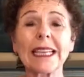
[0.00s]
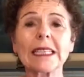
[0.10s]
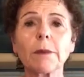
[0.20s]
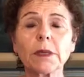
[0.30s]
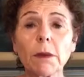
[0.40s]
it's
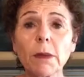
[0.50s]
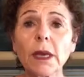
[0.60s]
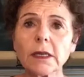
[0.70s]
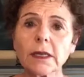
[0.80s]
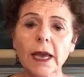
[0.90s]
up to me
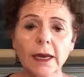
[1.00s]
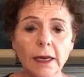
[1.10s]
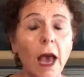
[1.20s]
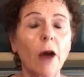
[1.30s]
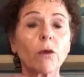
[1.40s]
to then
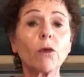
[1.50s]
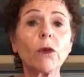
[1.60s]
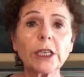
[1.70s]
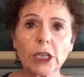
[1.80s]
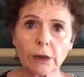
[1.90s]

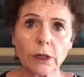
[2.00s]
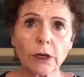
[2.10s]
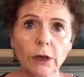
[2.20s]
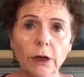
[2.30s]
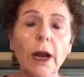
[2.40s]
reach out to
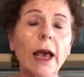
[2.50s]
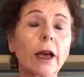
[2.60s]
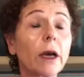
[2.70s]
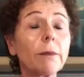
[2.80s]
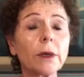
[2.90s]
her,
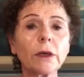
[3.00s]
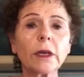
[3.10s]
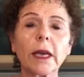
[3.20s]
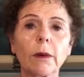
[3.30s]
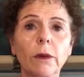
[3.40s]

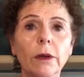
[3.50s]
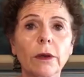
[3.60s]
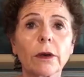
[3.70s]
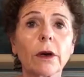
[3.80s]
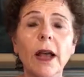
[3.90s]
communicate with
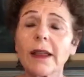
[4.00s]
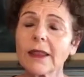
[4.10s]
her,